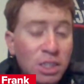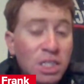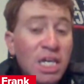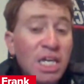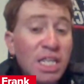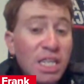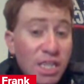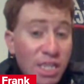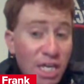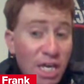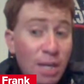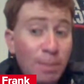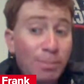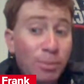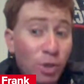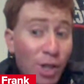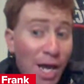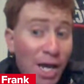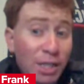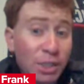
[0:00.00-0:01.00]
Can they
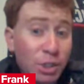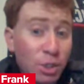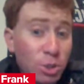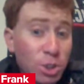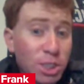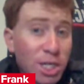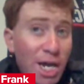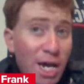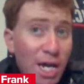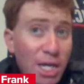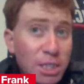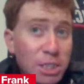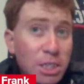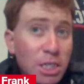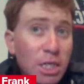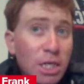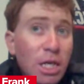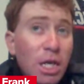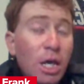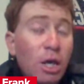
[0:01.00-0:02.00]
block those
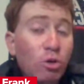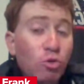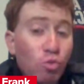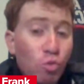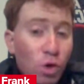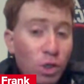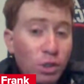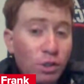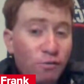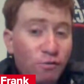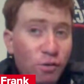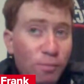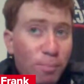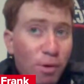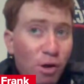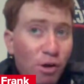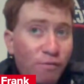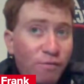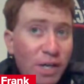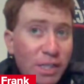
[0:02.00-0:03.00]
guys and run the
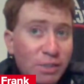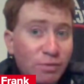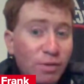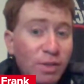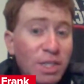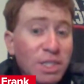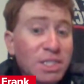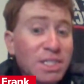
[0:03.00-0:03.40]
football effectively?